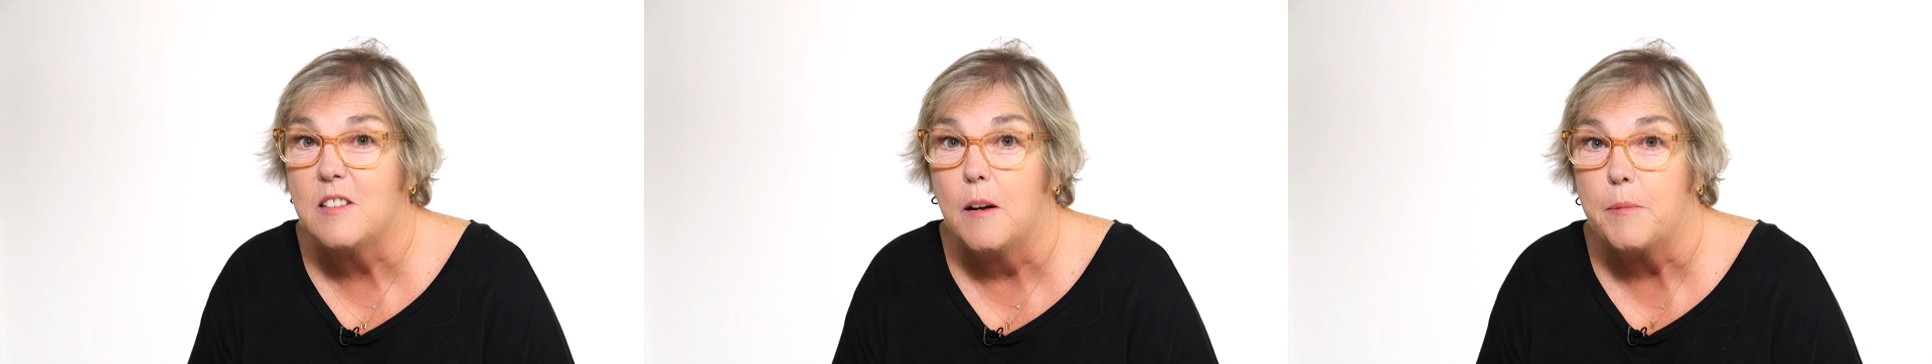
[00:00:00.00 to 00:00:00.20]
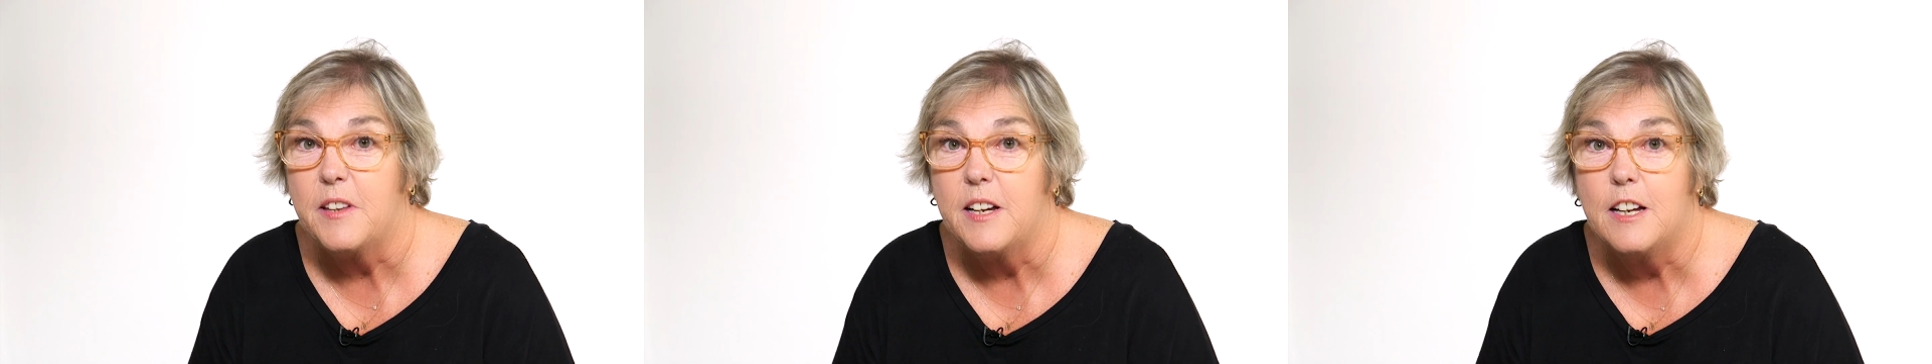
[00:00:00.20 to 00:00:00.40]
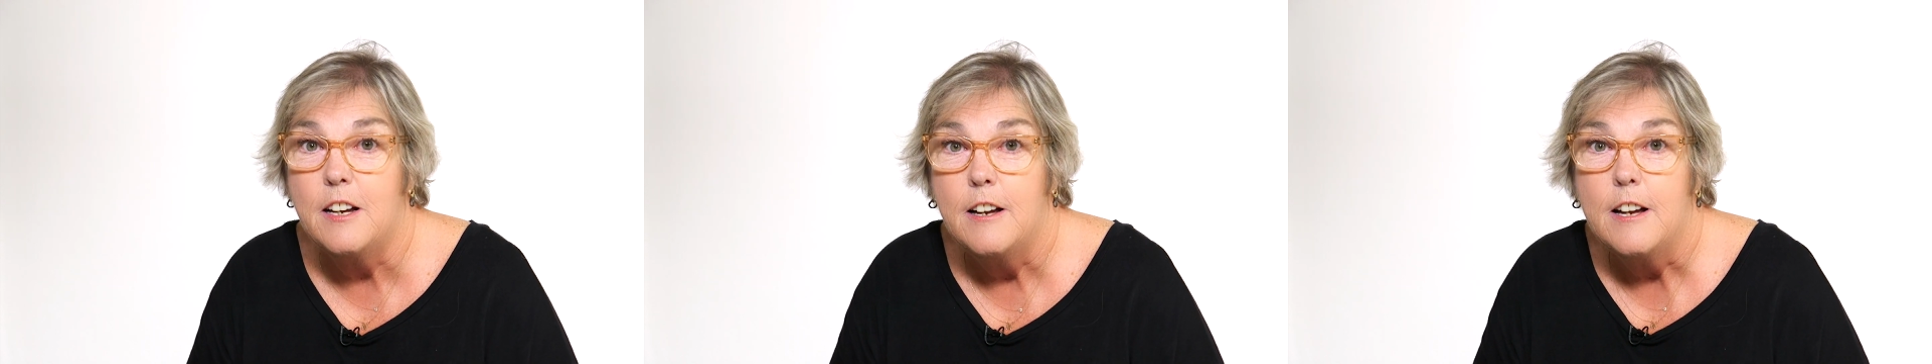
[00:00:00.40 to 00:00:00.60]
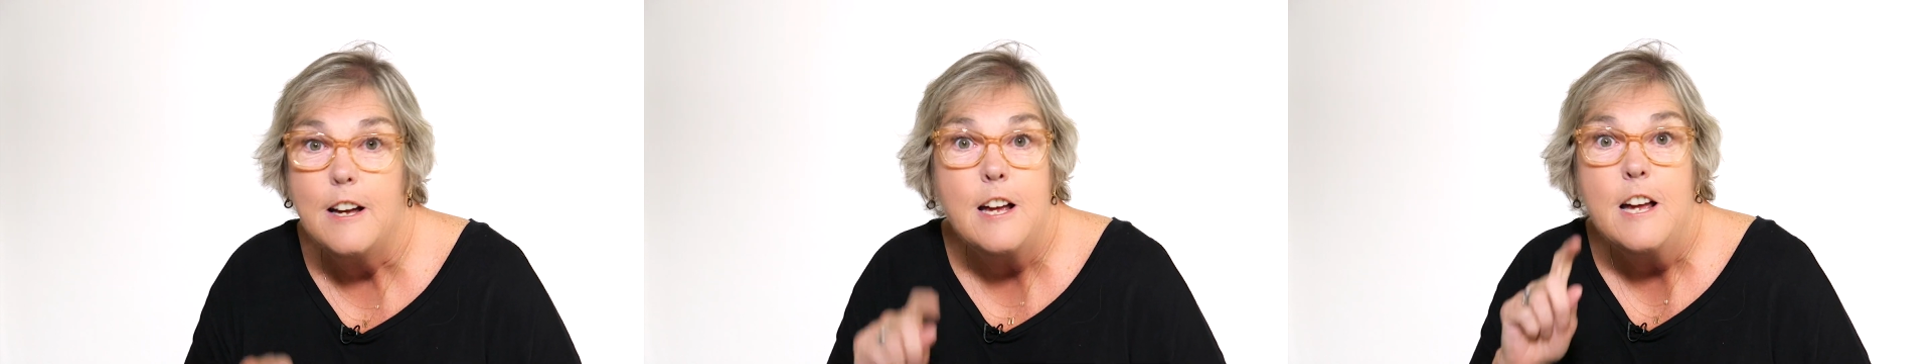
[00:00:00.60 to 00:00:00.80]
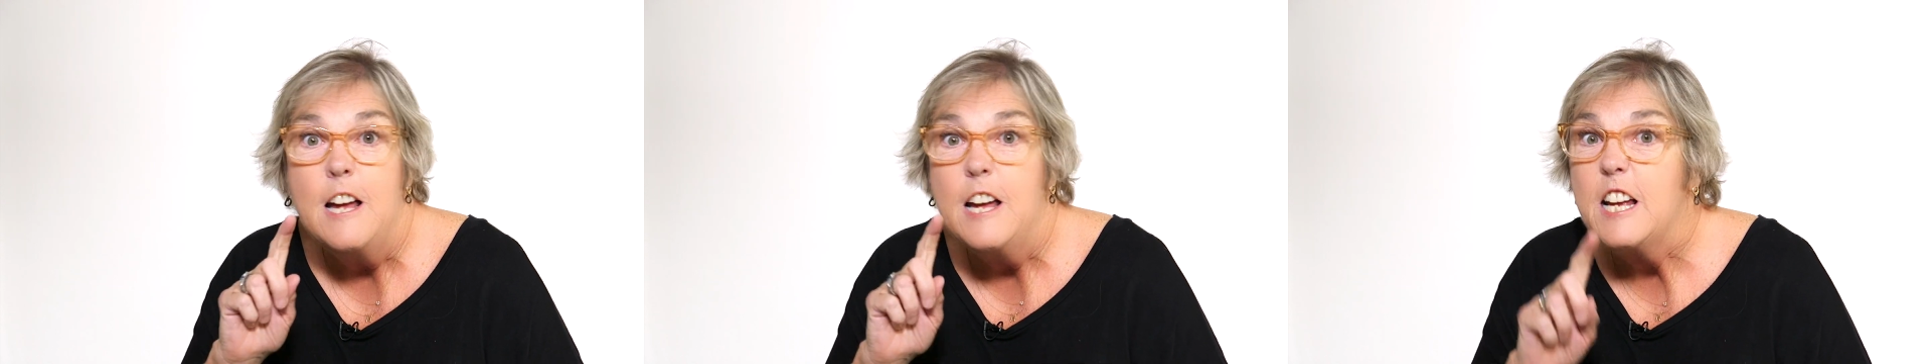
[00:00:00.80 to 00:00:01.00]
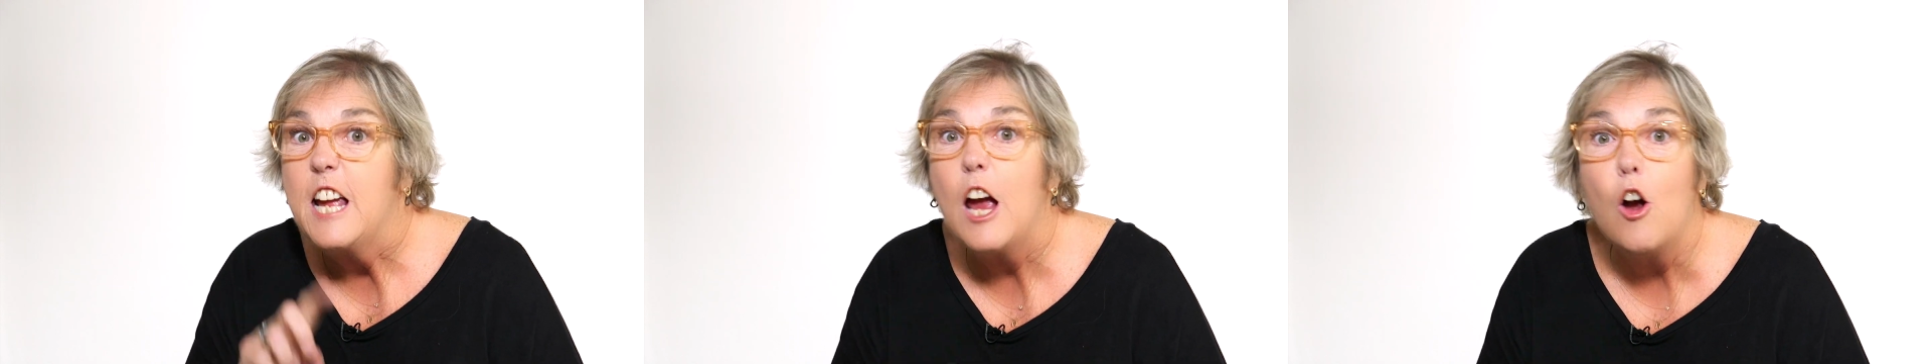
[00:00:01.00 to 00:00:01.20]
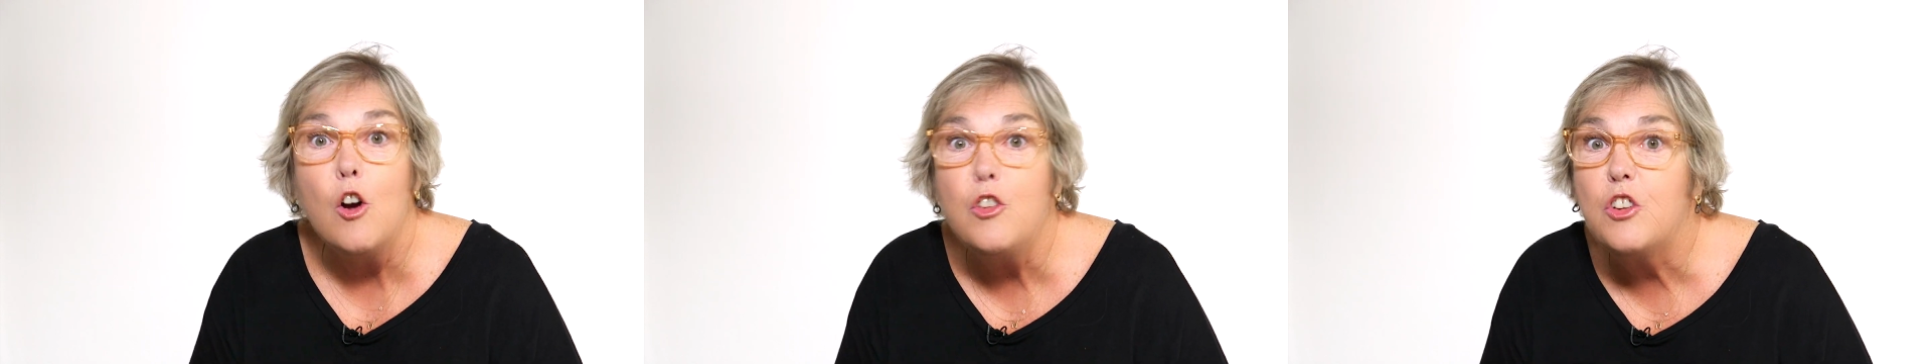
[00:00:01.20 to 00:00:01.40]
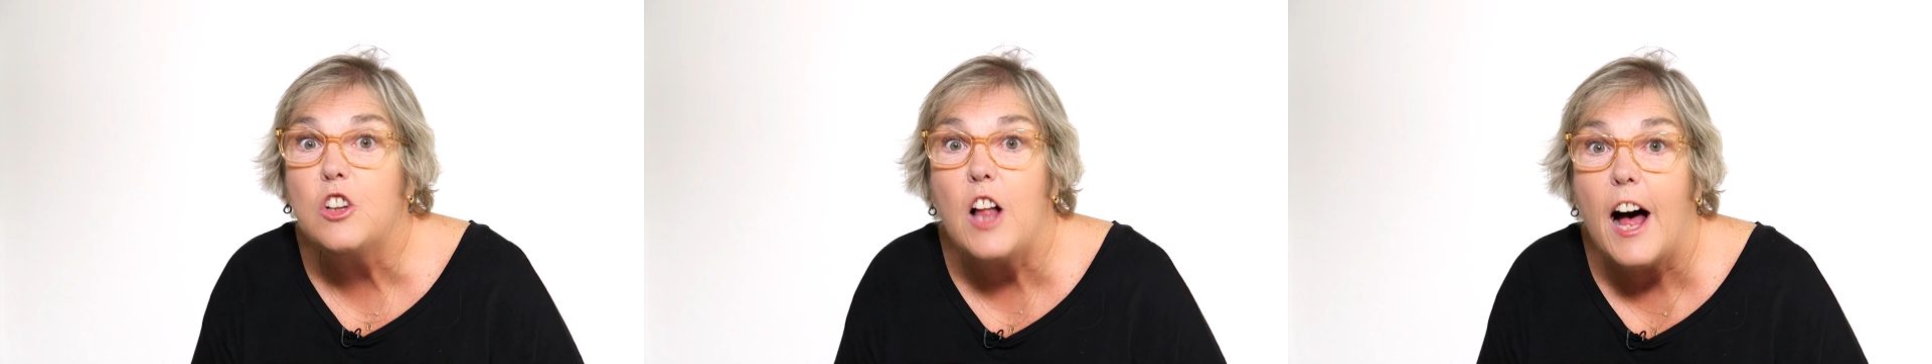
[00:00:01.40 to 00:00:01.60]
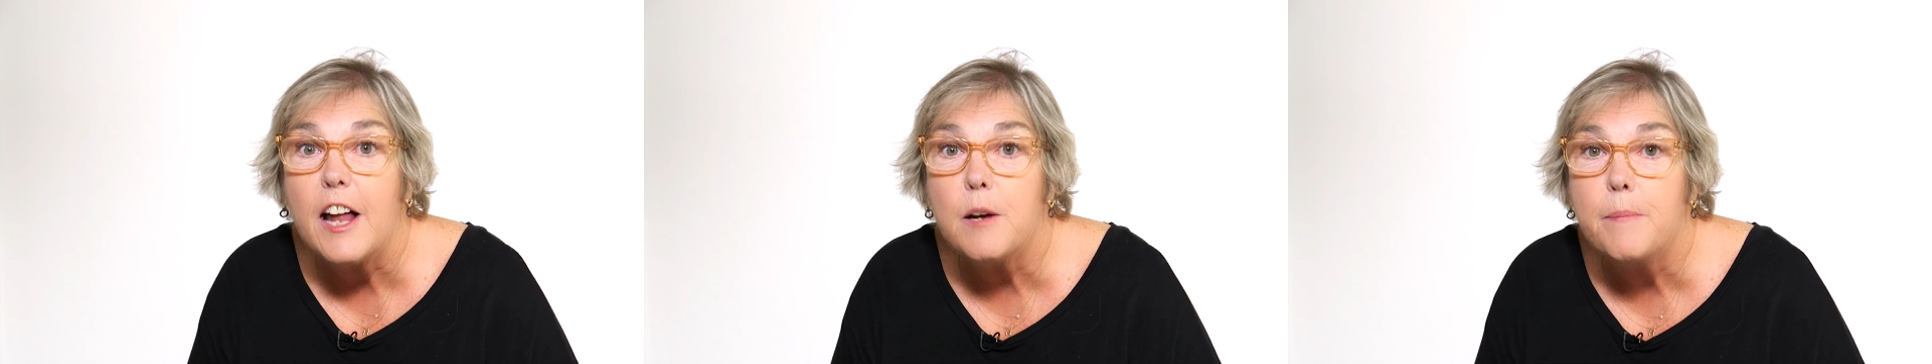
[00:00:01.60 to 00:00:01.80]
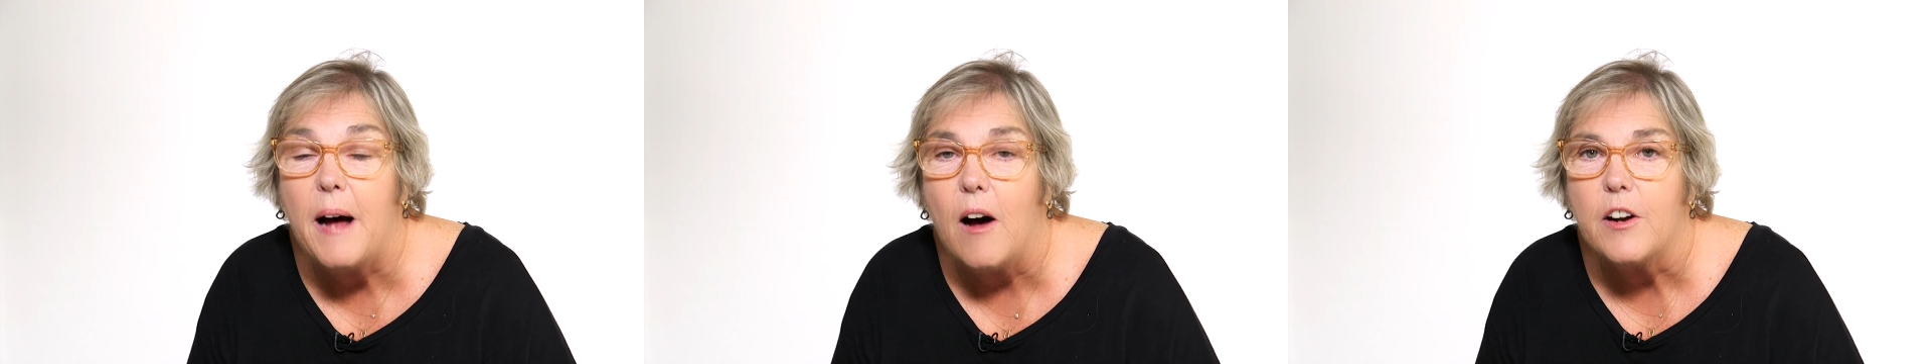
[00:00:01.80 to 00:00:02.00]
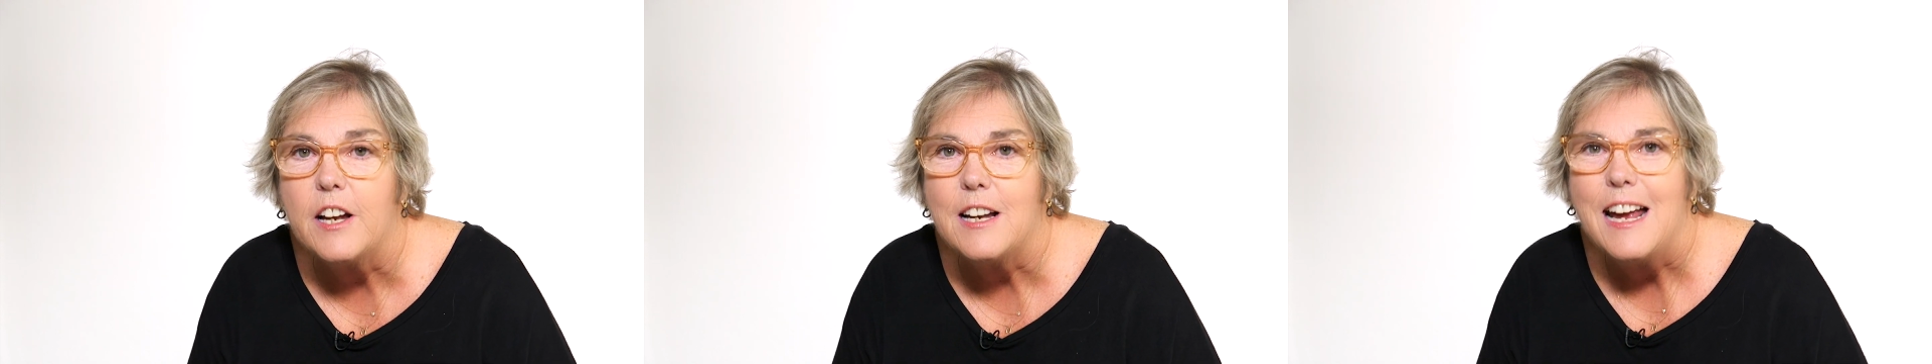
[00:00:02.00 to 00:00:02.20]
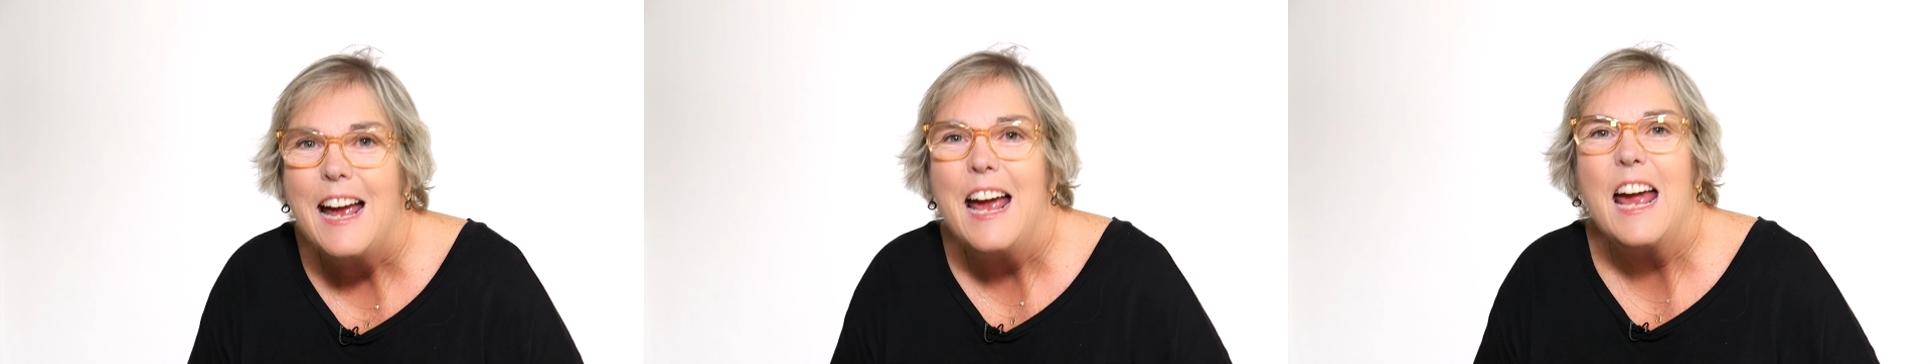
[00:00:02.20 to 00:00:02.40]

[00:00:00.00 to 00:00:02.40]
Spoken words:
something, cares a lot about it,